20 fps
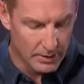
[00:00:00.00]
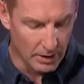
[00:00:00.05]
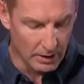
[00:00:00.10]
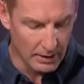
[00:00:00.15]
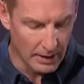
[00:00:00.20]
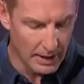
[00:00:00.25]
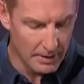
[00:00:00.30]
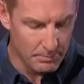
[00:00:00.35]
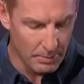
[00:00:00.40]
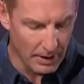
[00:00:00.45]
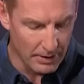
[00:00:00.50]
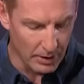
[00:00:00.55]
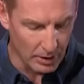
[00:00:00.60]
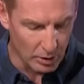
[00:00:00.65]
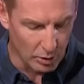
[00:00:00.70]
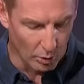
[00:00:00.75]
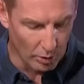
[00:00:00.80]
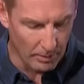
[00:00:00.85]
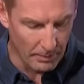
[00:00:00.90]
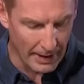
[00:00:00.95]
they're led by their
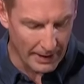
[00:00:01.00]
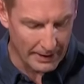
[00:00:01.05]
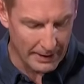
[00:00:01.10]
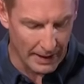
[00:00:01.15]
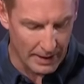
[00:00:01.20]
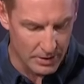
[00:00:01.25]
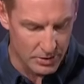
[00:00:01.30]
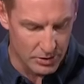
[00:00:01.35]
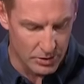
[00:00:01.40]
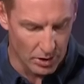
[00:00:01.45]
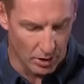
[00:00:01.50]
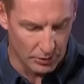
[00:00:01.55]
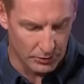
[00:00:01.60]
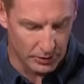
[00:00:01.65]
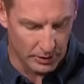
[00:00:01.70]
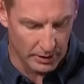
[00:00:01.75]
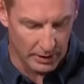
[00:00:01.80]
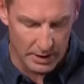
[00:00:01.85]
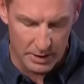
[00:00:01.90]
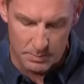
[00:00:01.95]
quarterback, Caden
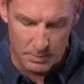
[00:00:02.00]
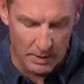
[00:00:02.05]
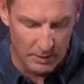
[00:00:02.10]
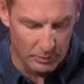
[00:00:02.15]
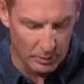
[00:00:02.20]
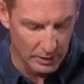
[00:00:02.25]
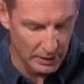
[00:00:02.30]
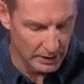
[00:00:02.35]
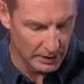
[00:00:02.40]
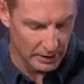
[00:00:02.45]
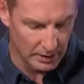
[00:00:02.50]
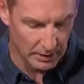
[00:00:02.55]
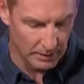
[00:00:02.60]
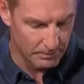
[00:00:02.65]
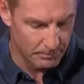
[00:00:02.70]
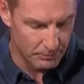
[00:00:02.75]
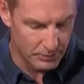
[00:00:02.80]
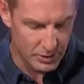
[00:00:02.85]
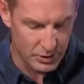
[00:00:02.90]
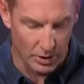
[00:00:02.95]
Salter. He's been really
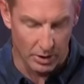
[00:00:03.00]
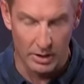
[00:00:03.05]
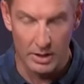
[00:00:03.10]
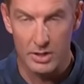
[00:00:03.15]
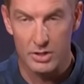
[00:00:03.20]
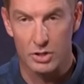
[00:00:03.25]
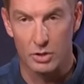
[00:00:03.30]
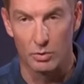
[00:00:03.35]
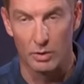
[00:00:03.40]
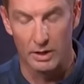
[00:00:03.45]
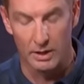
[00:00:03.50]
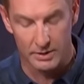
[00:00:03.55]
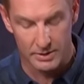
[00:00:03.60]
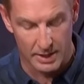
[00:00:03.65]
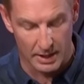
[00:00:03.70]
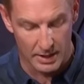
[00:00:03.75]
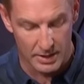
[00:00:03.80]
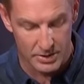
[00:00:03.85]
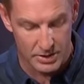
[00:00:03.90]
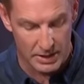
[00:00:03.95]
good. Started his career at
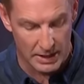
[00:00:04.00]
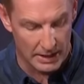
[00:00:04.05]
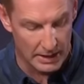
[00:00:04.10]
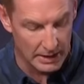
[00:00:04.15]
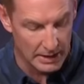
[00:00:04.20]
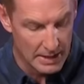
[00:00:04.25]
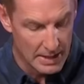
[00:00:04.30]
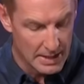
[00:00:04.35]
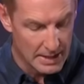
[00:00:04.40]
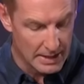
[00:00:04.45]
Tennessee,